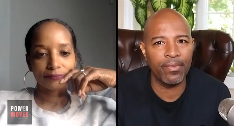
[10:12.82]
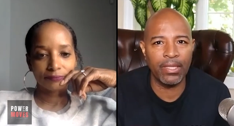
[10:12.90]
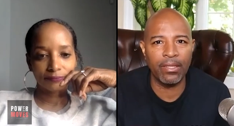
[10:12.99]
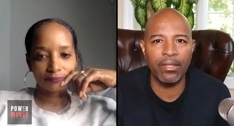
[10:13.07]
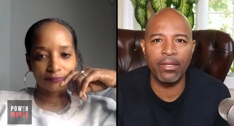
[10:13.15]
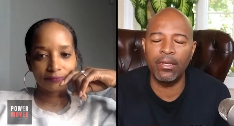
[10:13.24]

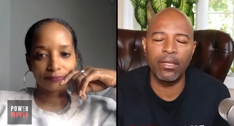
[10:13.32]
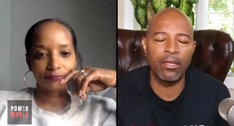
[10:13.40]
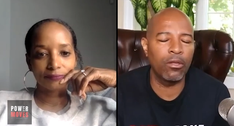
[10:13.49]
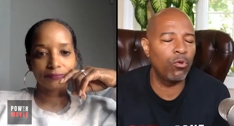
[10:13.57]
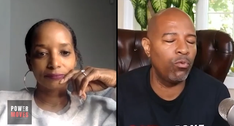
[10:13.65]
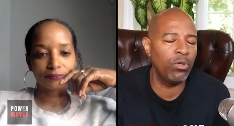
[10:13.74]
Speaker 1: mm-hmm.
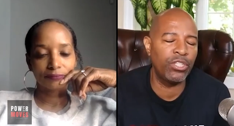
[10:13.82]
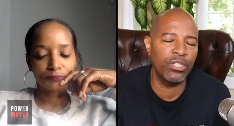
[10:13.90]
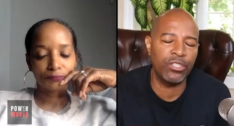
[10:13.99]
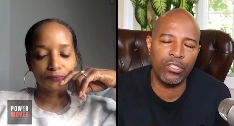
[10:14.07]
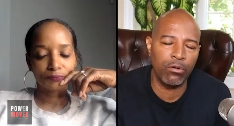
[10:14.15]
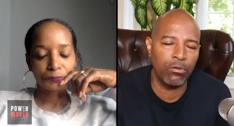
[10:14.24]
which is
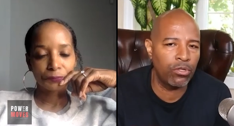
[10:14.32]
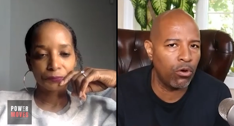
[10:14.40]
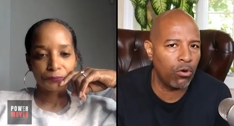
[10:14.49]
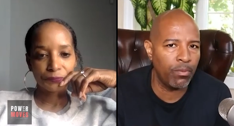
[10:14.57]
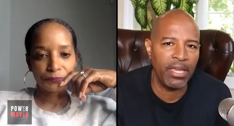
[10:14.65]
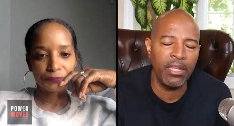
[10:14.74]
so dope.
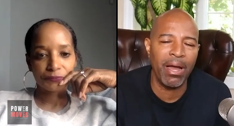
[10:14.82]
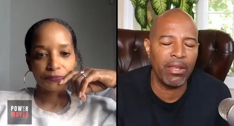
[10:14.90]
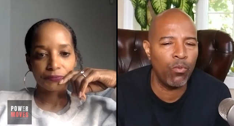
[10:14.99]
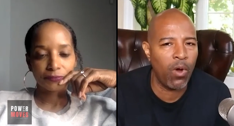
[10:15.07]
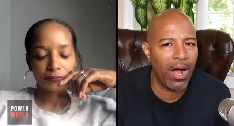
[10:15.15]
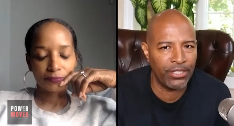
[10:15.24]
Anybody
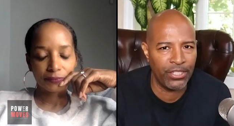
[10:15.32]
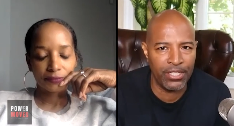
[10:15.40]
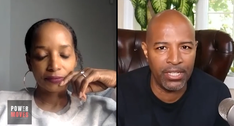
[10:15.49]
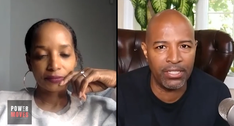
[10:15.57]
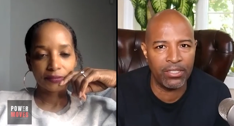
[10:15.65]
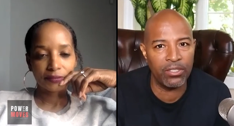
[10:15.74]
watching
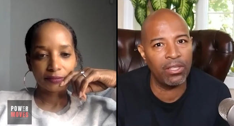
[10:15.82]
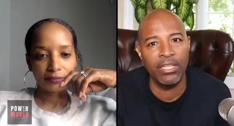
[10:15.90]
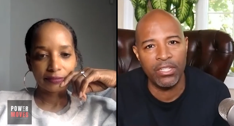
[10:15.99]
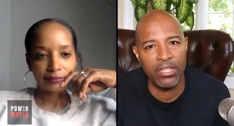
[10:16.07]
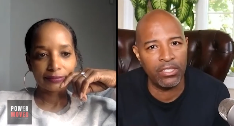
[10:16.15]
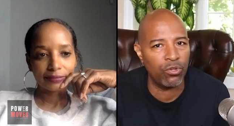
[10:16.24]
this,
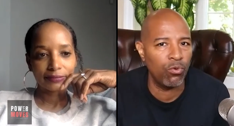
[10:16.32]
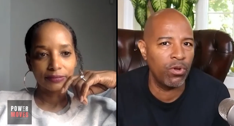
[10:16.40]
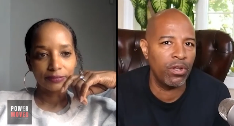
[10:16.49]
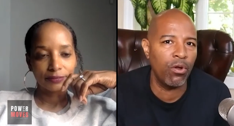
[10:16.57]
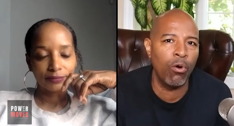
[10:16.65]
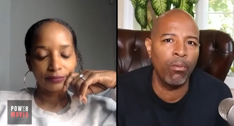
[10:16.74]
listening to it
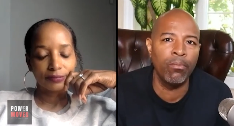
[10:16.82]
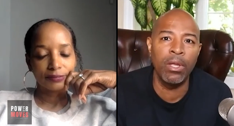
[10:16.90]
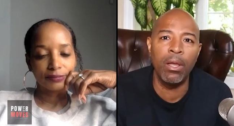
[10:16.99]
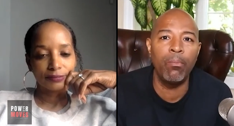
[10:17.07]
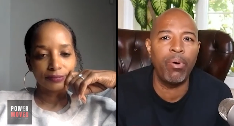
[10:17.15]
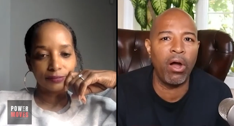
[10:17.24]
on
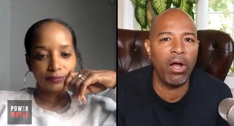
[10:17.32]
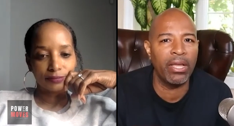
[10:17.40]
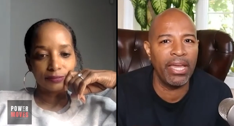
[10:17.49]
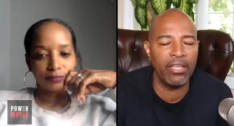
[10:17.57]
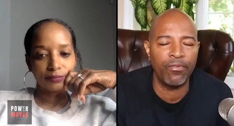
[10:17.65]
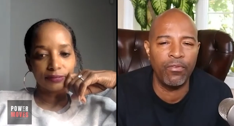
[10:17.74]
podcast
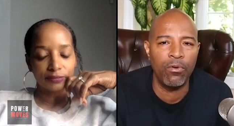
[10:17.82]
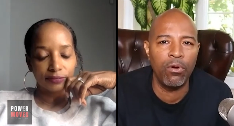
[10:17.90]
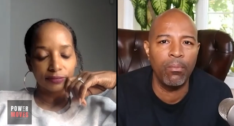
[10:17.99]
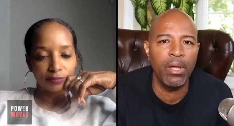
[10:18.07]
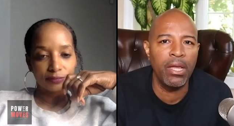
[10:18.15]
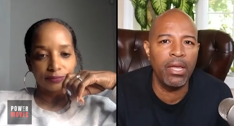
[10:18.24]
form,
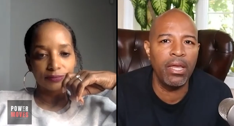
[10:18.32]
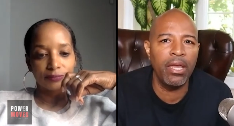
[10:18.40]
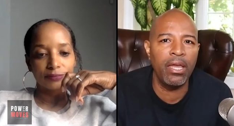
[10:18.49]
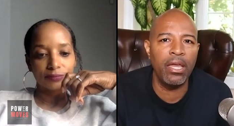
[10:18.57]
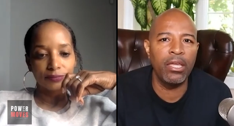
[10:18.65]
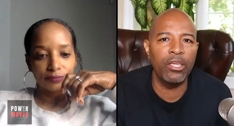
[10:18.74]

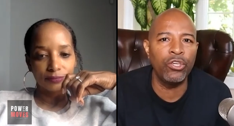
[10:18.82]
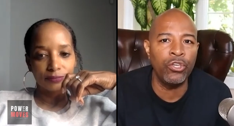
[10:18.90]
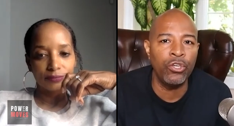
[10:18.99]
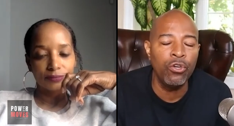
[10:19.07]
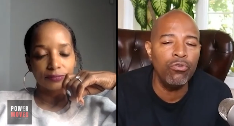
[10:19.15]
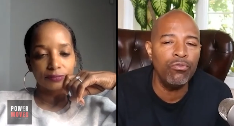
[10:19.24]

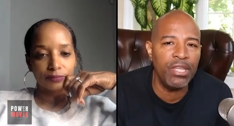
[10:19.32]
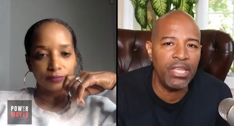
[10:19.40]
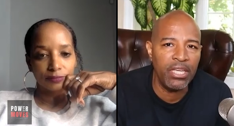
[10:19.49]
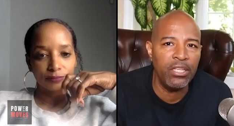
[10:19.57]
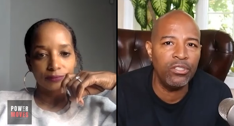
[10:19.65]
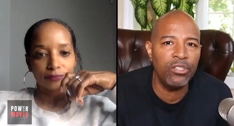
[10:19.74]
you
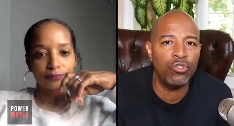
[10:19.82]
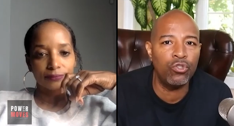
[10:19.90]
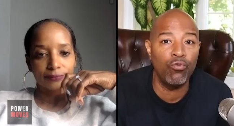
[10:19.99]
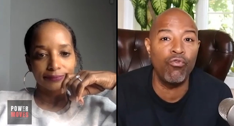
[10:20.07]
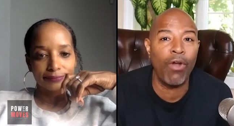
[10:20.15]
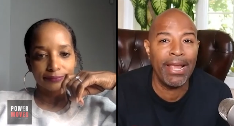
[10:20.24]
need to
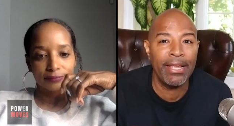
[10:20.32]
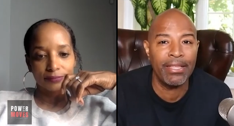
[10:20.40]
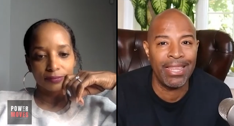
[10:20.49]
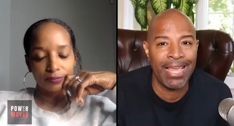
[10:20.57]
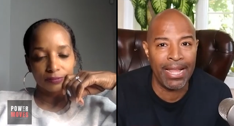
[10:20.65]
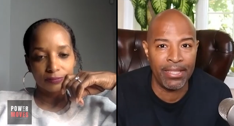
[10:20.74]
write
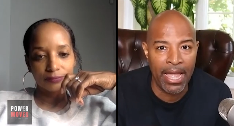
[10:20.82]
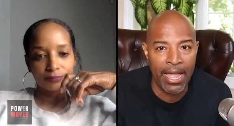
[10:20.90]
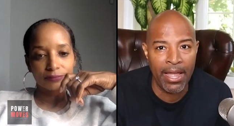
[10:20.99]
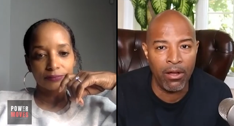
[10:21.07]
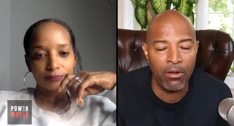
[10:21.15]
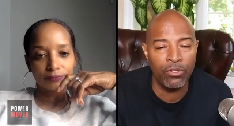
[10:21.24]
that down. You